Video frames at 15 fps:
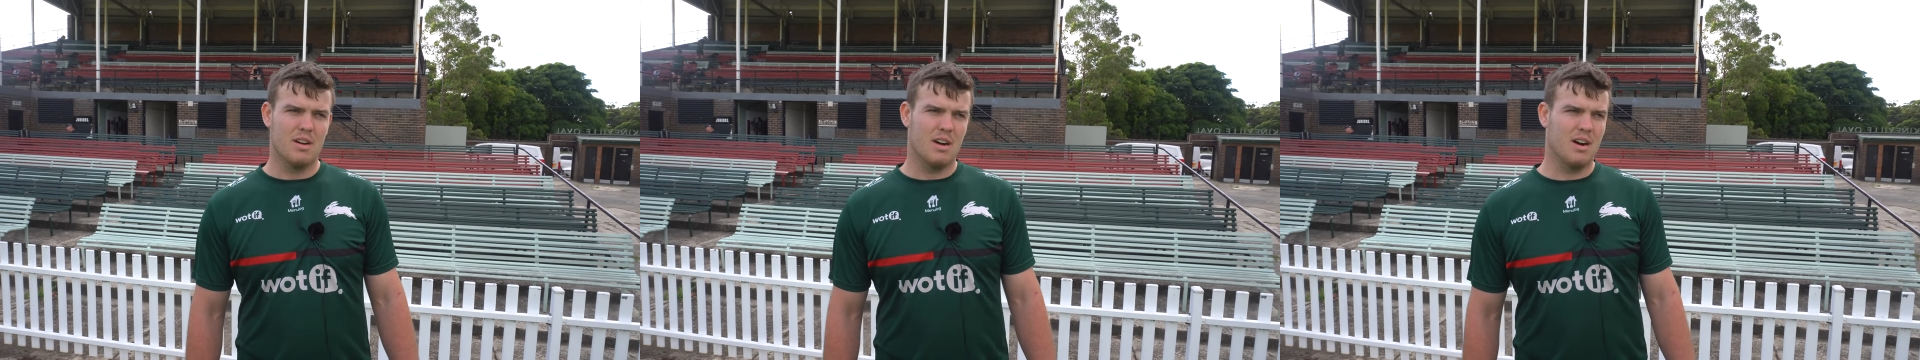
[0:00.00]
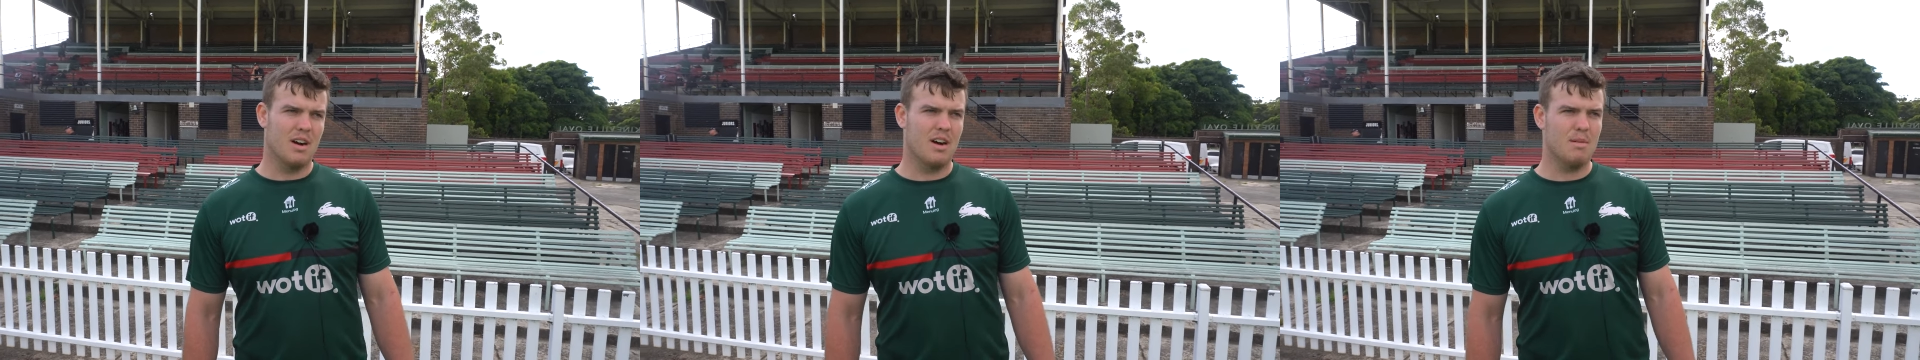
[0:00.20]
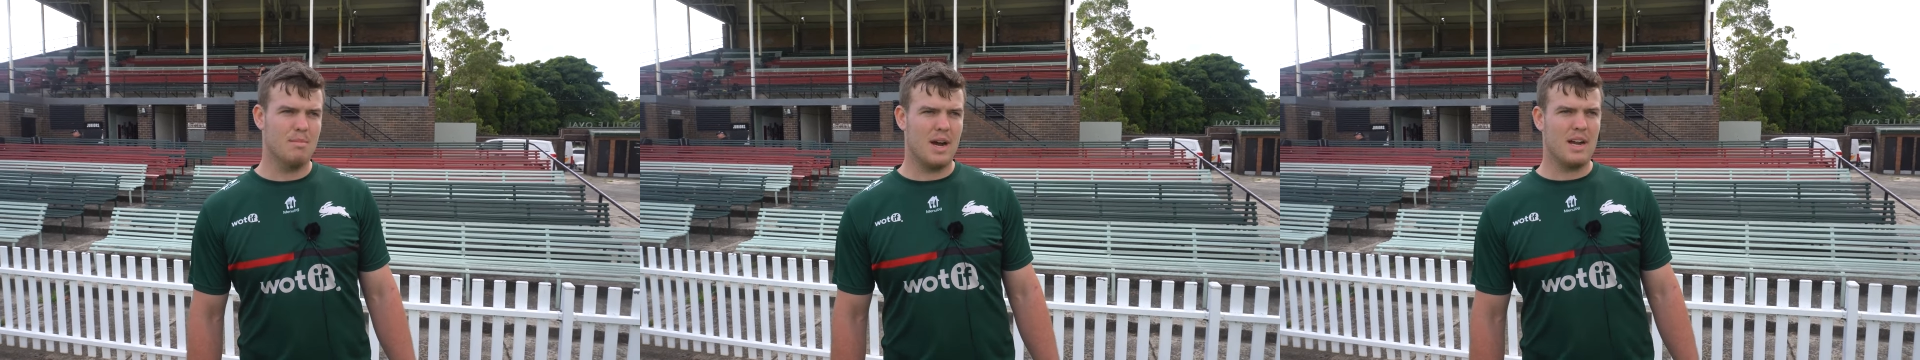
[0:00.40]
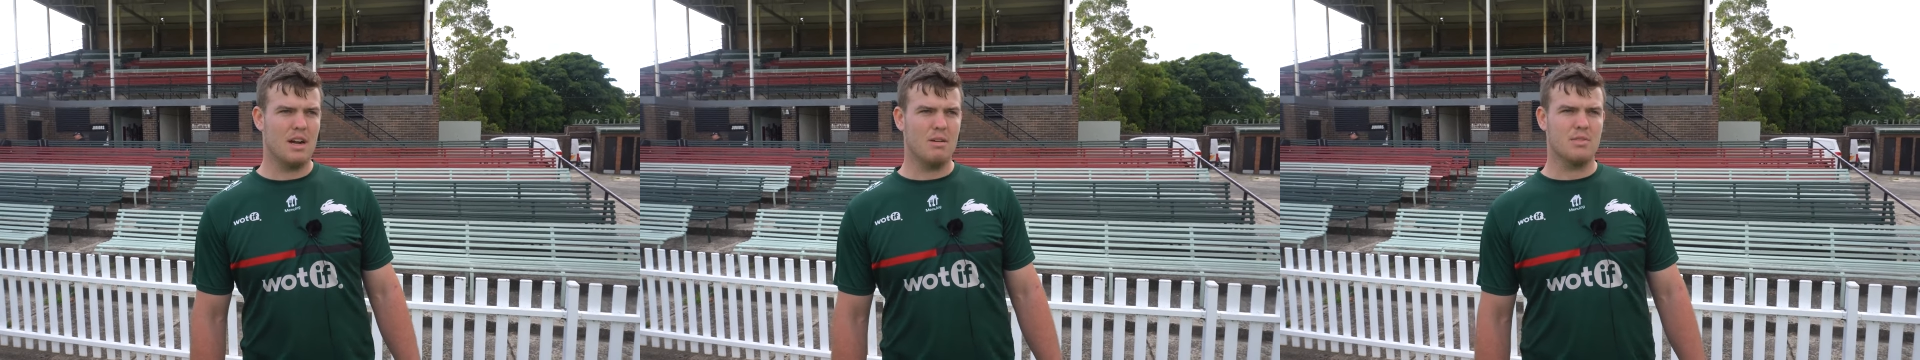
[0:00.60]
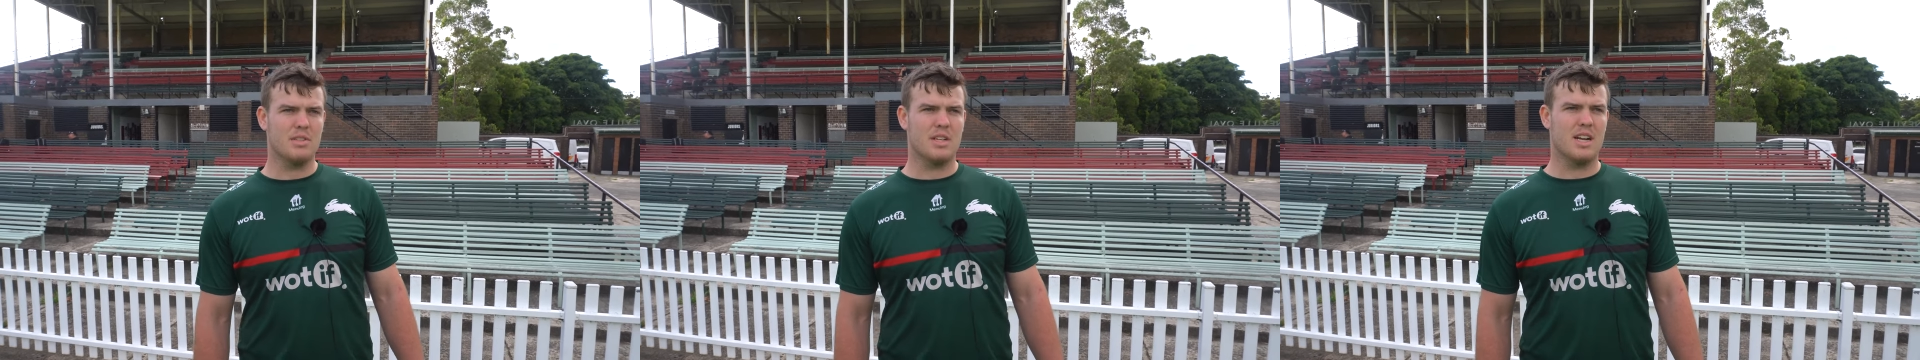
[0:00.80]
Oh, mate, I
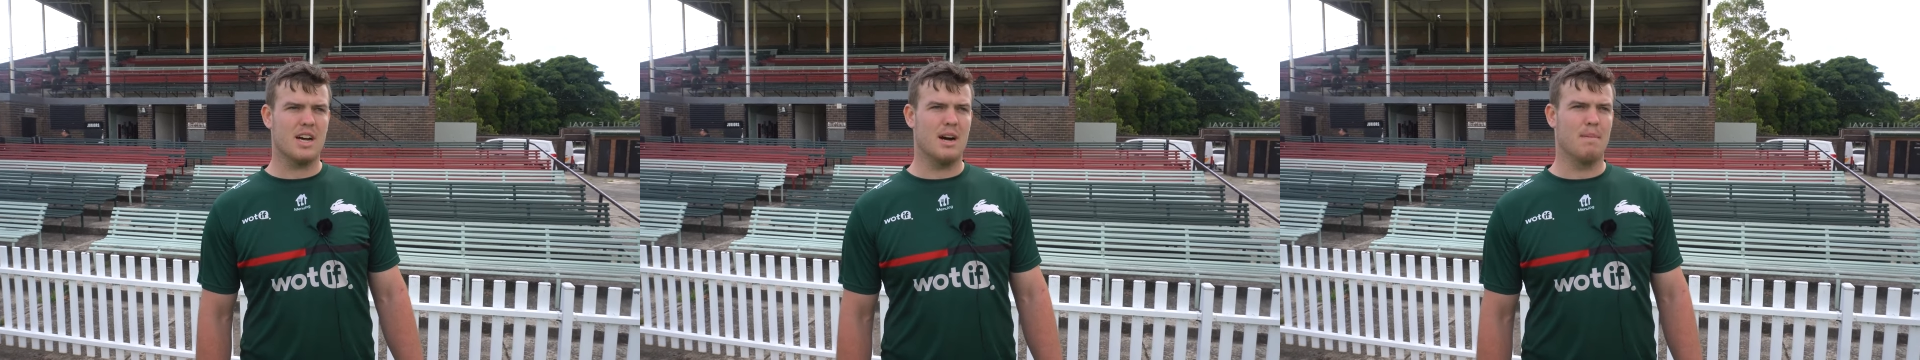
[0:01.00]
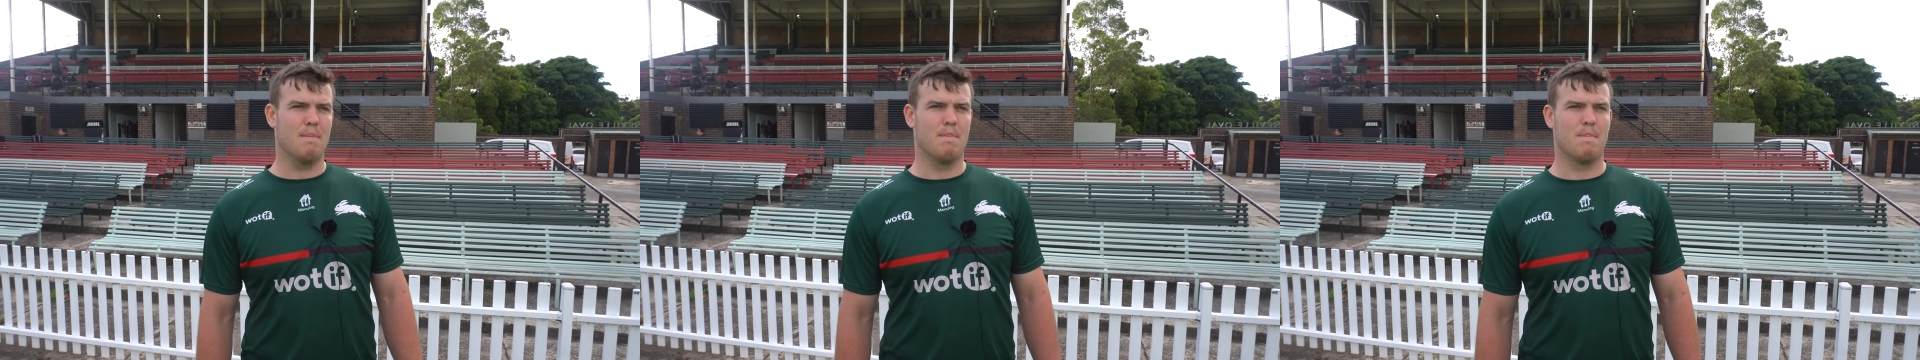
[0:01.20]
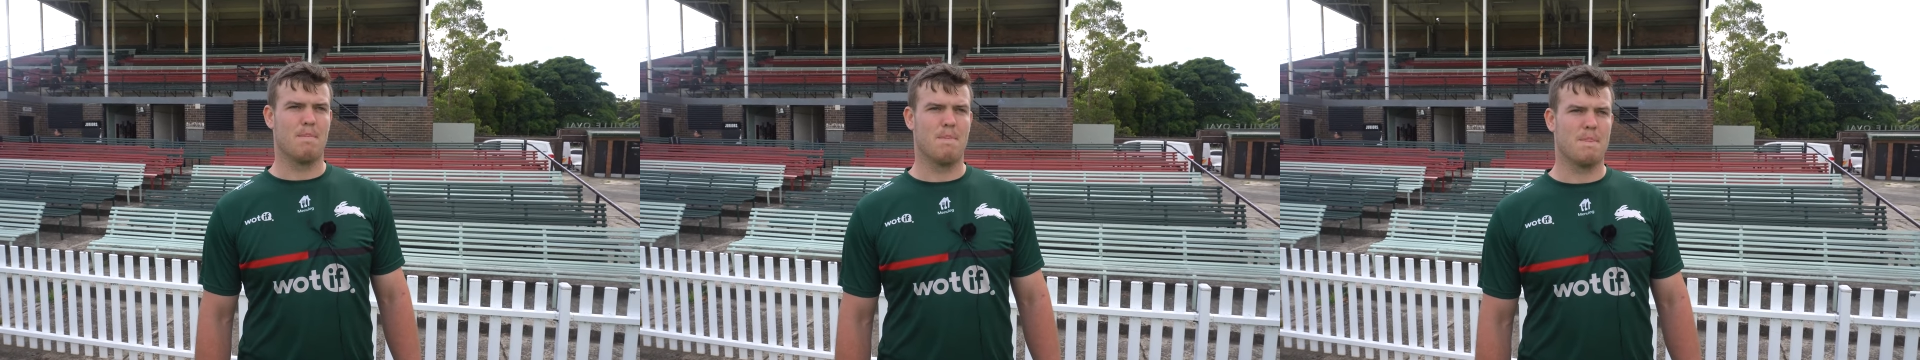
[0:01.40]
was at um,